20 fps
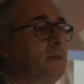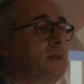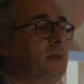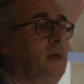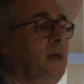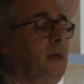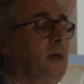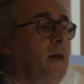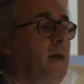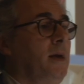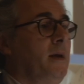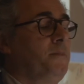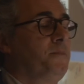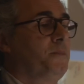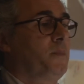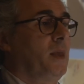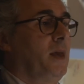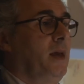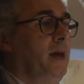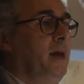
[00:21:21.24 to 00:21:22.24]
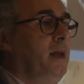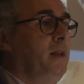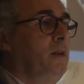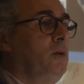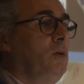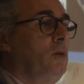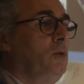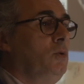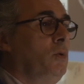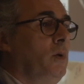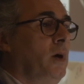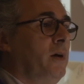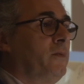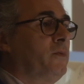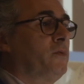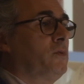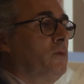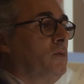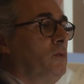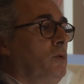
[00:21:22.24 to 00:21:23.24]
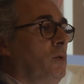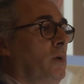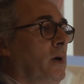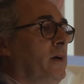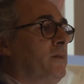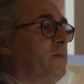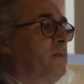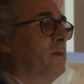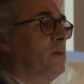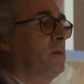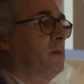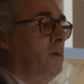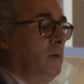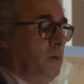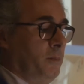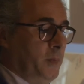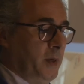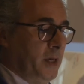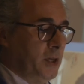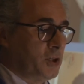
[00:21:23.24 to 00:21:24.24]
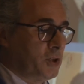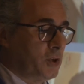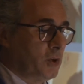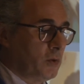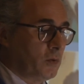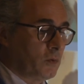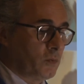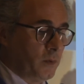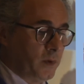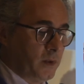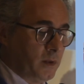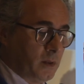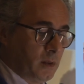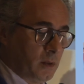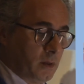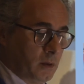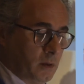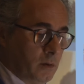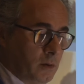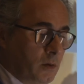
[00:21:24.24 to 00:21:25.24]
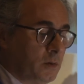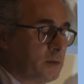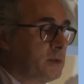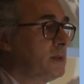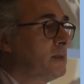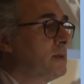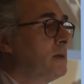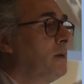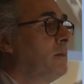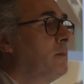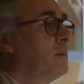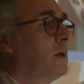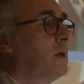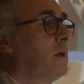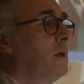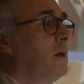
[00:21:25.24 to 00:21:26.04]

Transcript: stay. And you have a patient with autism,